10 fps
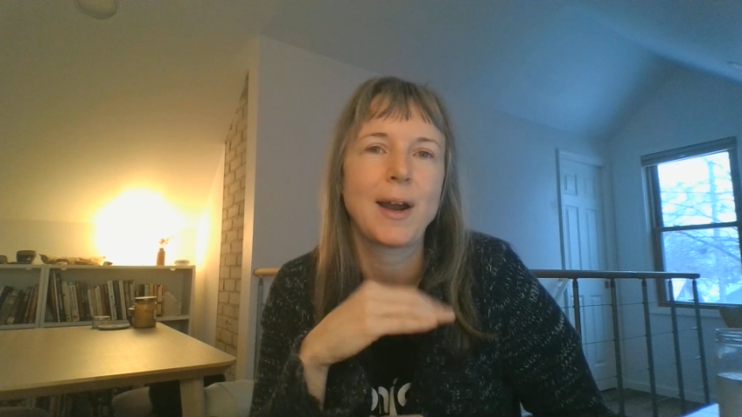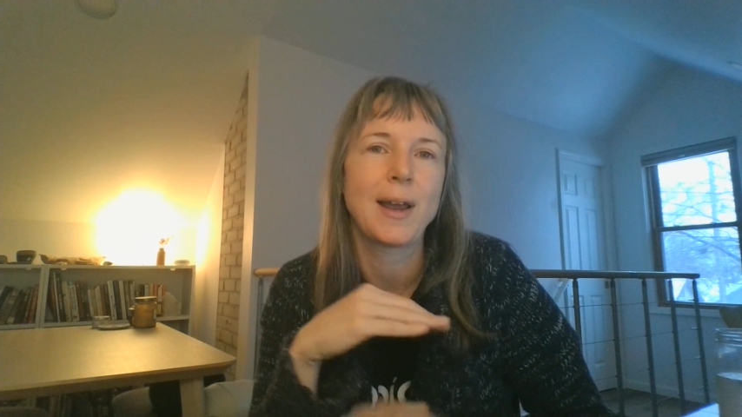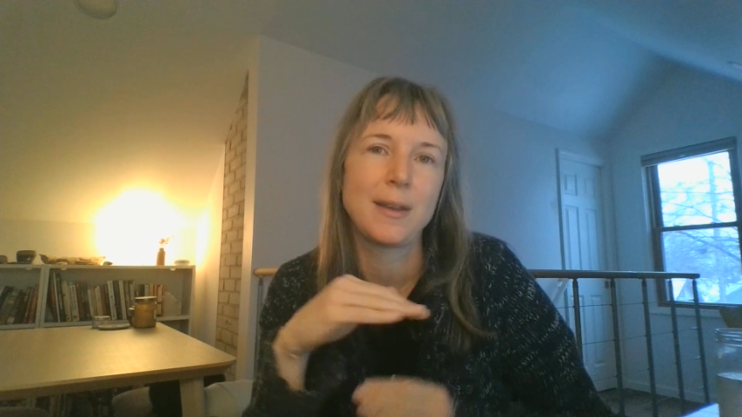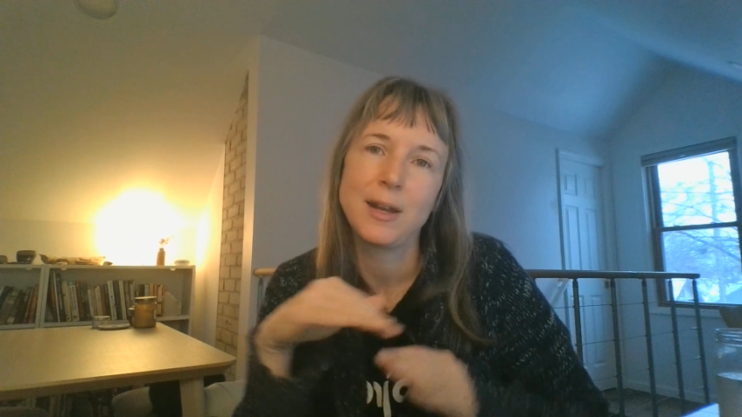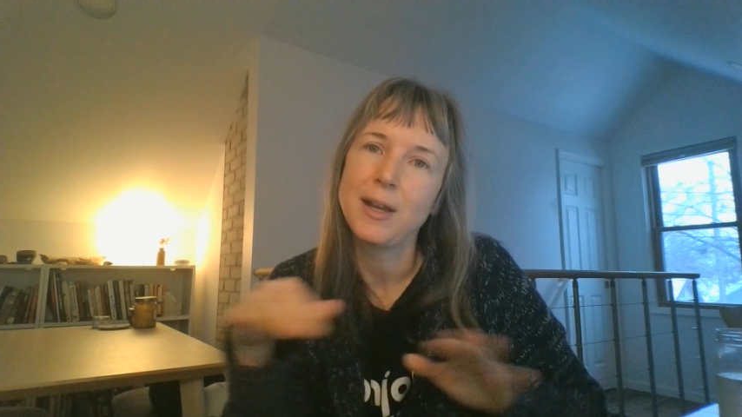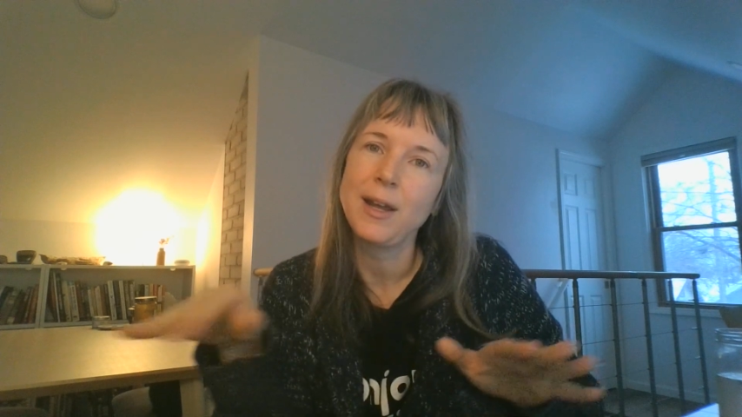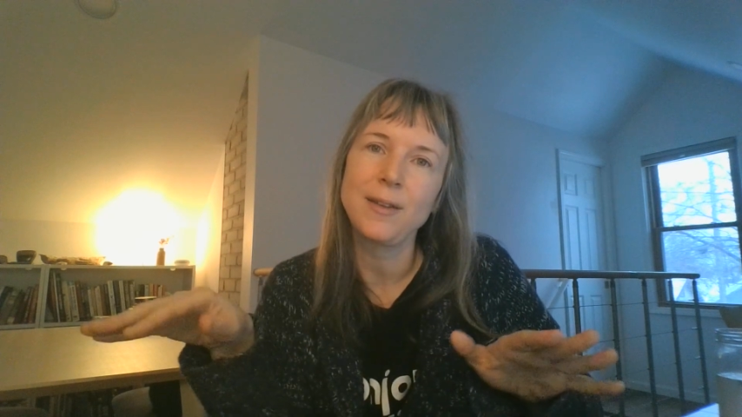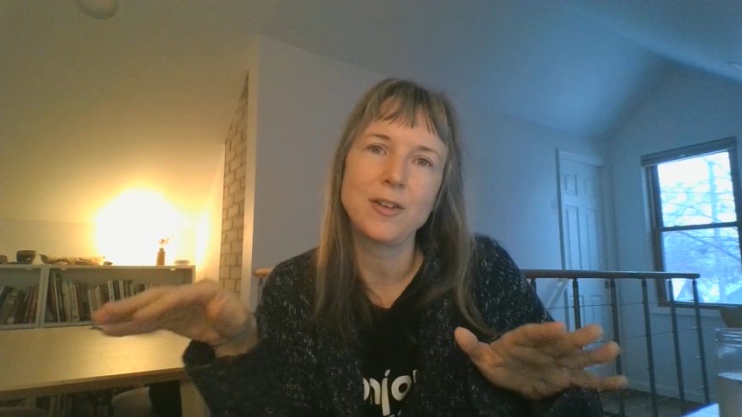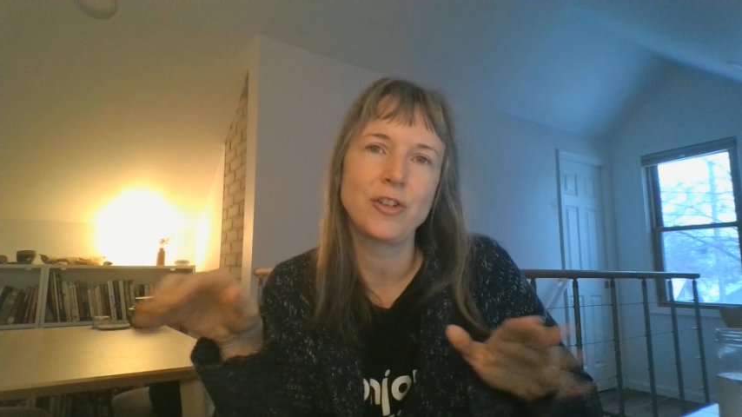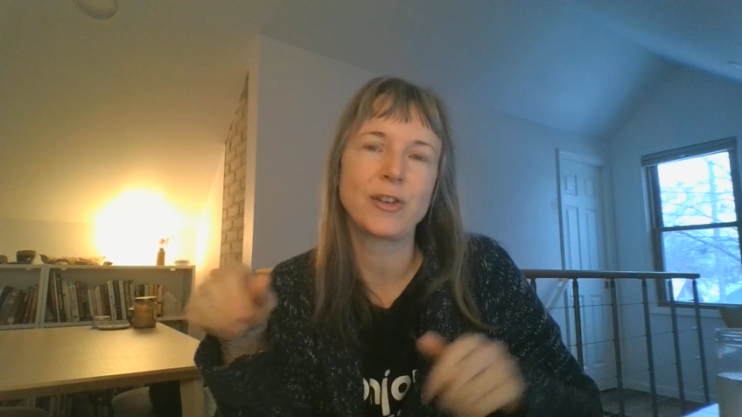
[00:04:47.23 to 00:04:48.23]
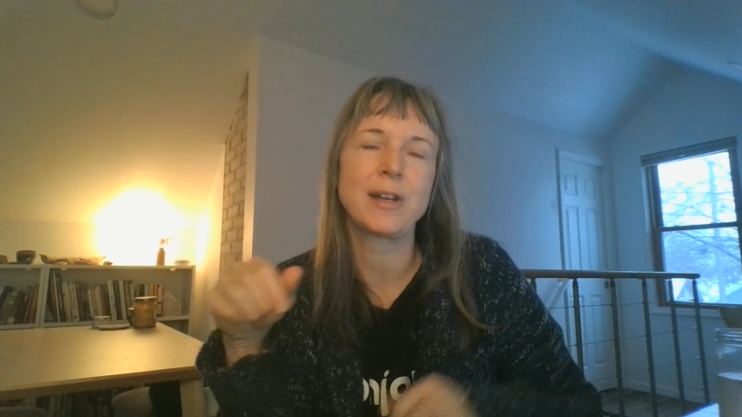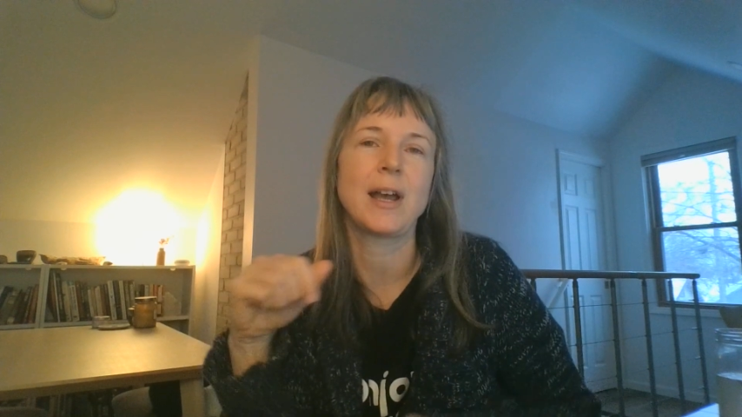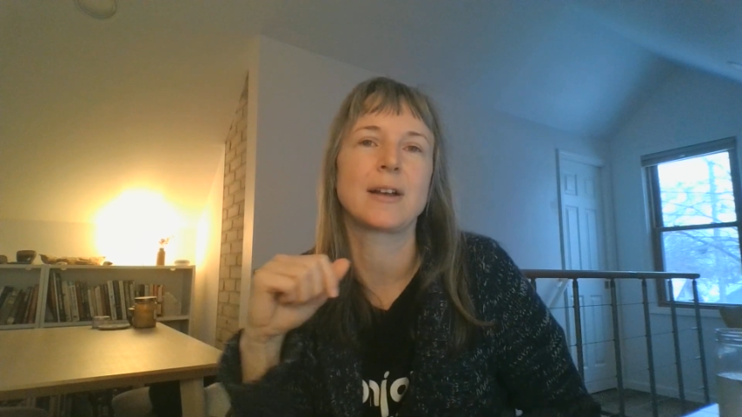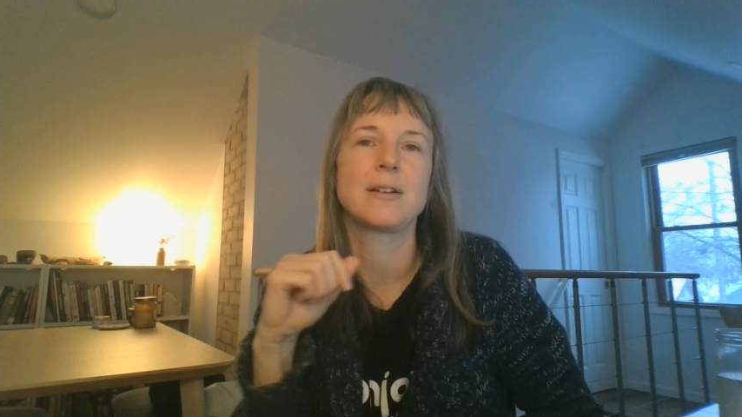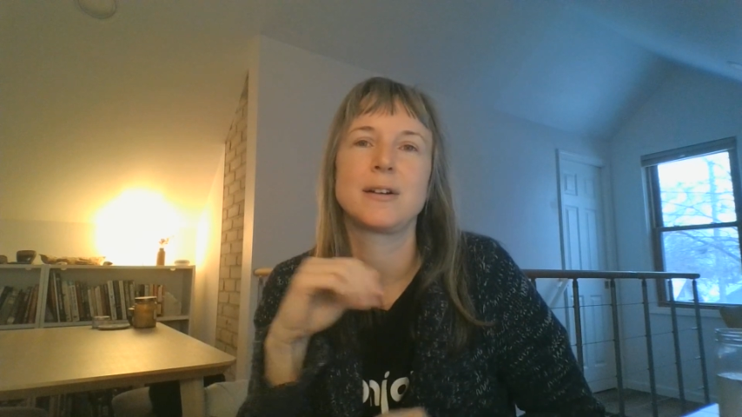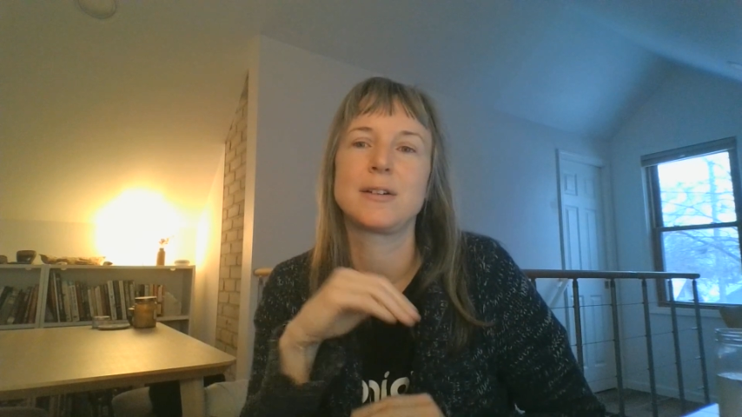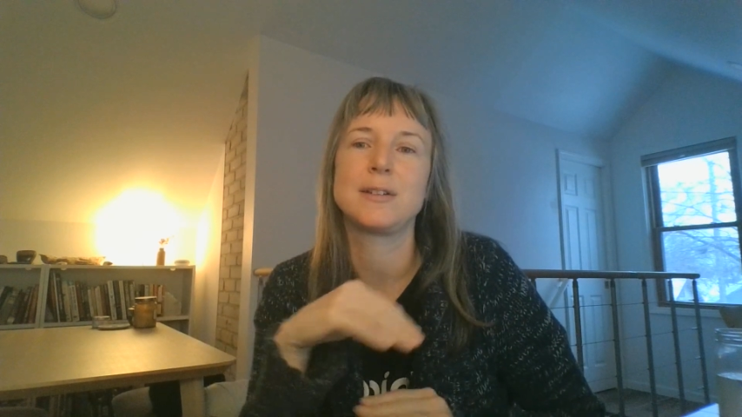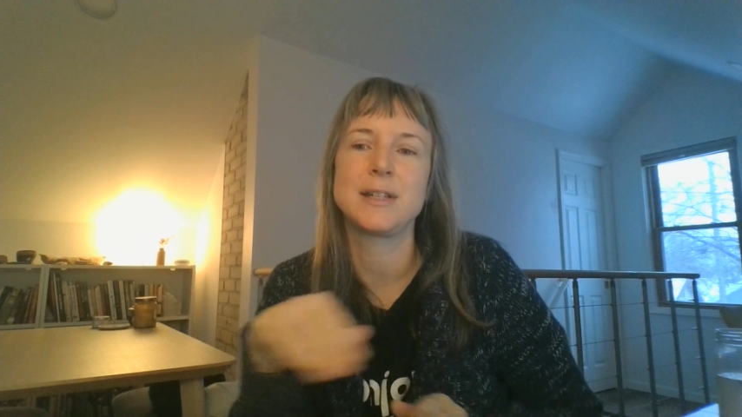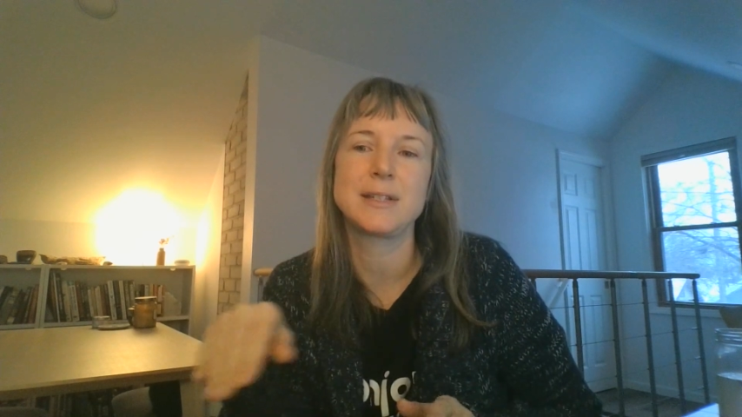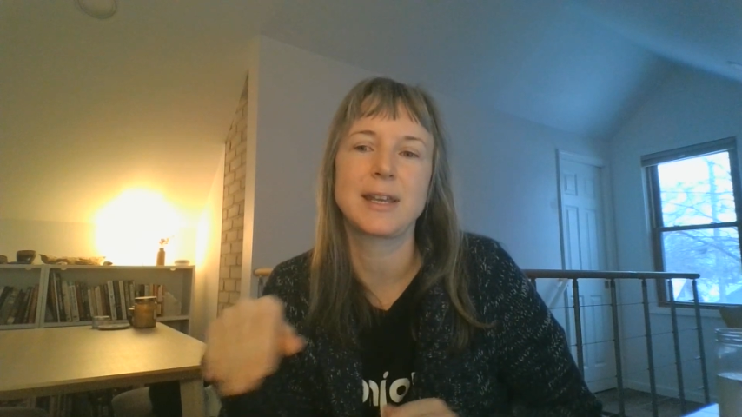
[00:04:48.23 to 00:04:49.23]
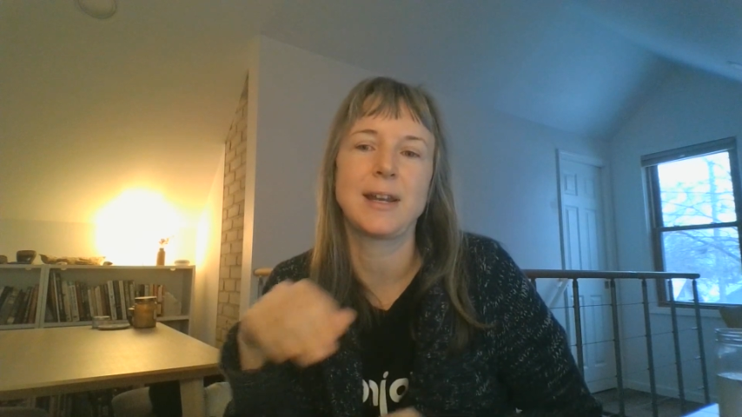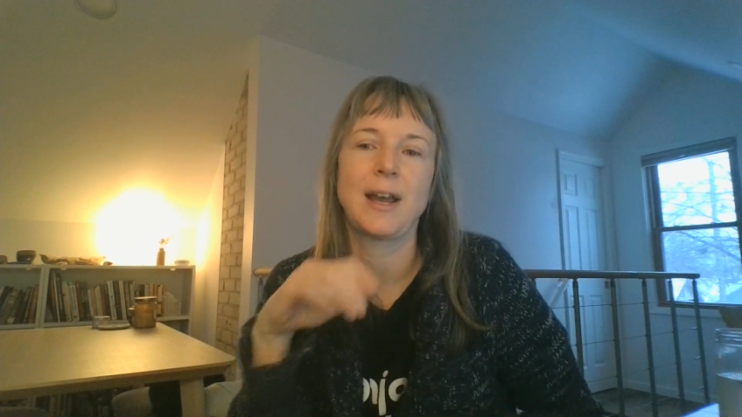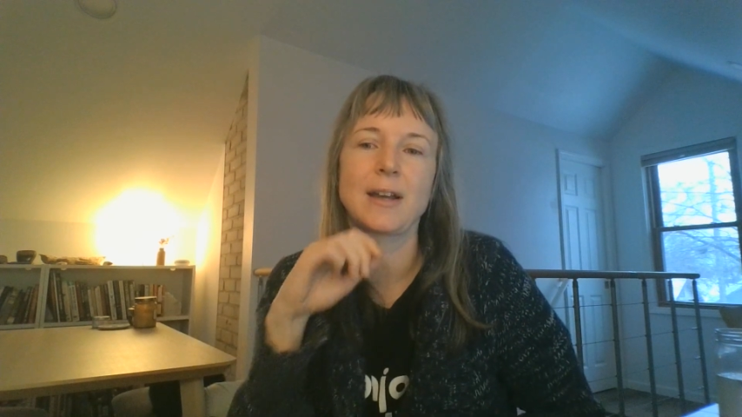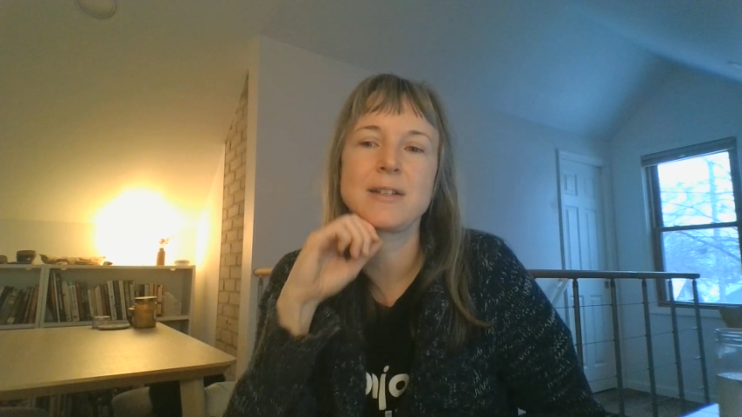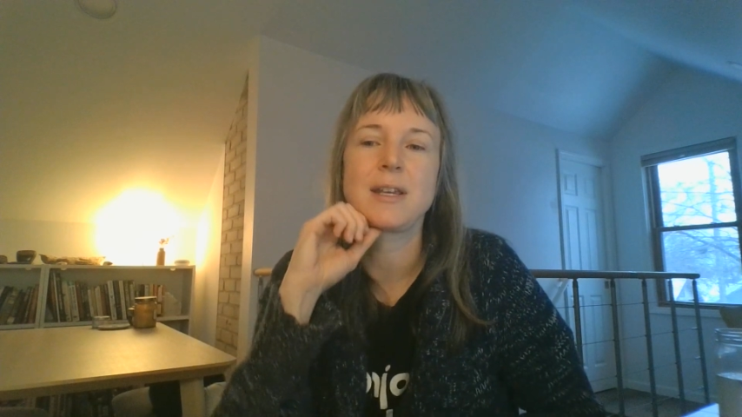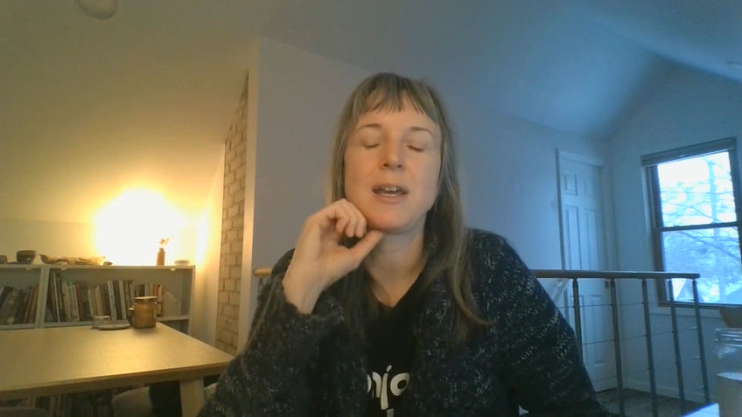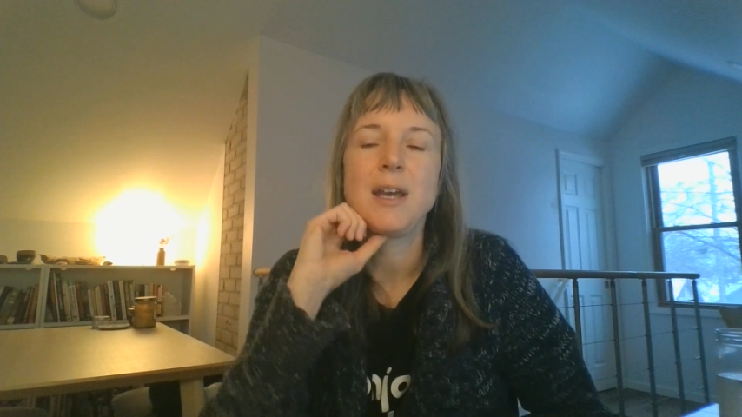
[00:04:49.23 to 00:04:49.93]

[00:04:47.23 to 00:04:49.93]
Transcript: and then just connect or disconnect.